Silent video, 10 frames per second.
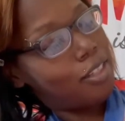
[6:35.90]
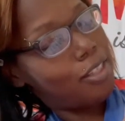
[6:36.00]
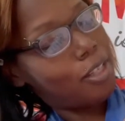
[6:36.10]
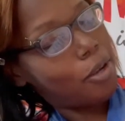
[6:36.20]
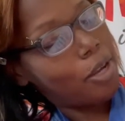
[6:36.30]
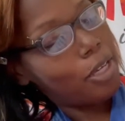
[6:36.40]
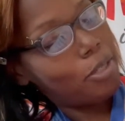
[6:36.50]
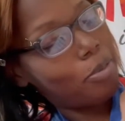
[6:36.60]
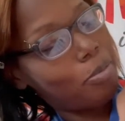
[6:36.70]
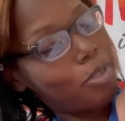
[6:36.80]
sir i
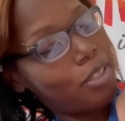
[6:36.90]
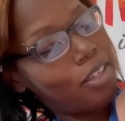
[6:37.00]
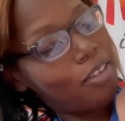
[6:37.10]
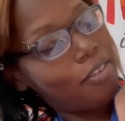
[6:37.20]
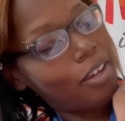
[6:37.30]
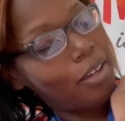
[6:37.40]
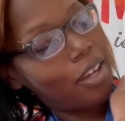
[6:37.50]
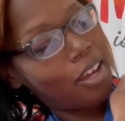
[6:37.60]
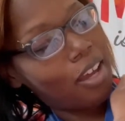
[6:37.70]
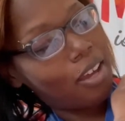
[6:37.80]
do believe
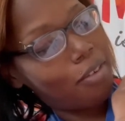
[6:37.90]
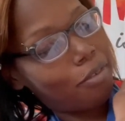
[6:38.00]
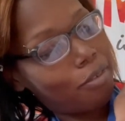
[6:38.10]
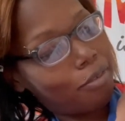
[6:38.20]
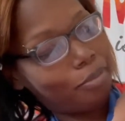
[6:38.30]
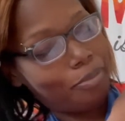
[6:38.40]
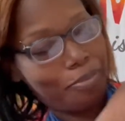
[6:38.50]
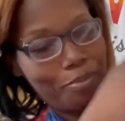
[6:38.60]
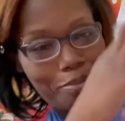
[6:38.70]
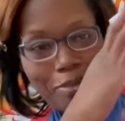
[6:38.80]
i've
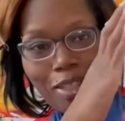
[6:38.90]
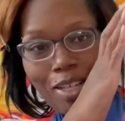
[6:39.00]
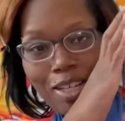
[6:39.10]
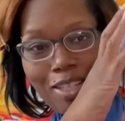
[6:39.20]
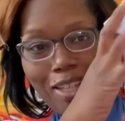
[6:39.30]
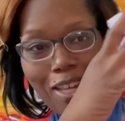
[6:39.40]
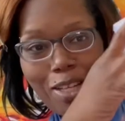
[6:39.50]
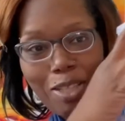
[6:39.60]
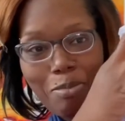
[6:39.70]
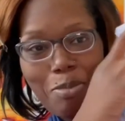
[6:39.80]
that
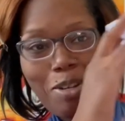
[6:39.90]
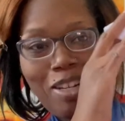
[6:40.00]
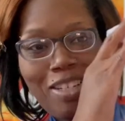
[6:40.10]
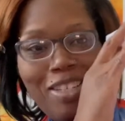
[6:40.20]
other part in